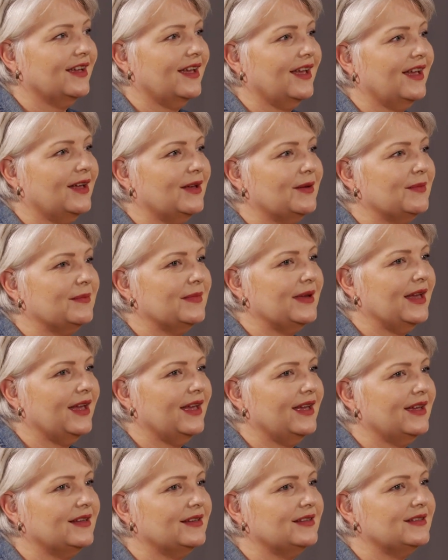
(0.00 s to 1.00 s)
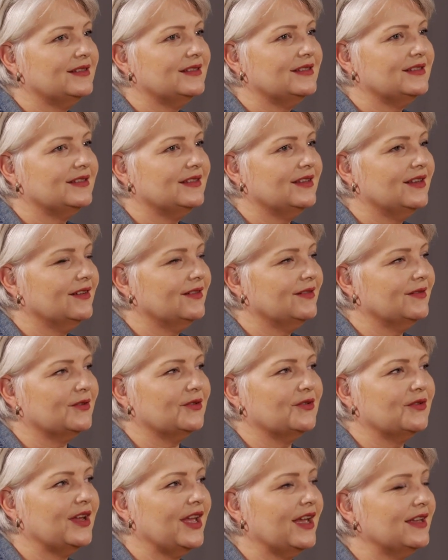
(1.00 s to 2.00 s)
And
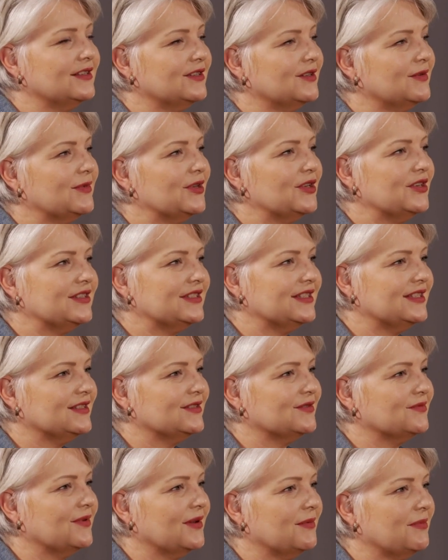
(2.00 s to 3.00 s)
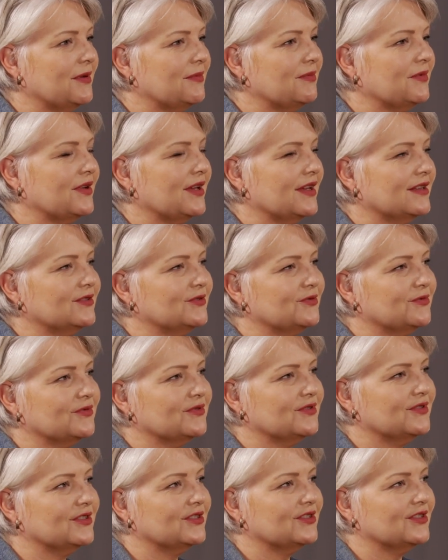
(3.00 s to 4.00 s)
create communities where people can talk
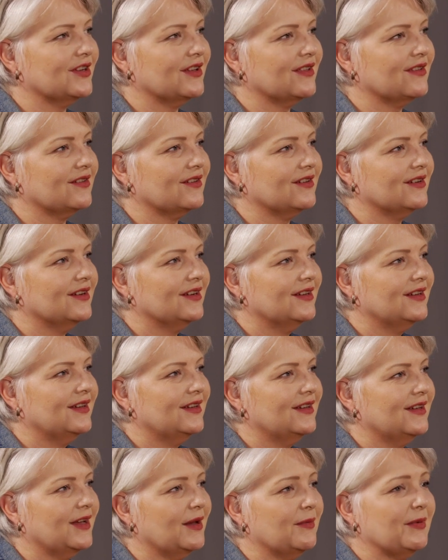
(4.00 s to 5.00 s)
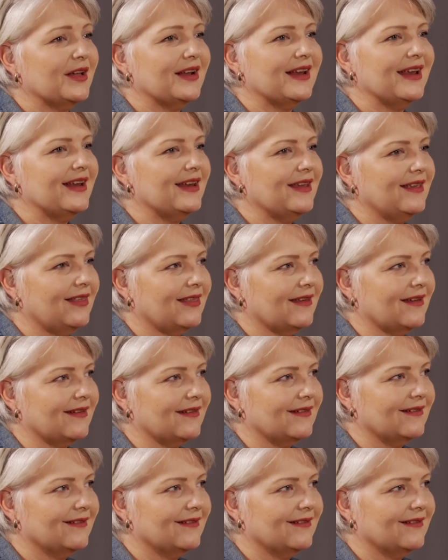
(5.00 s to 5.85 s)
to each other about anything.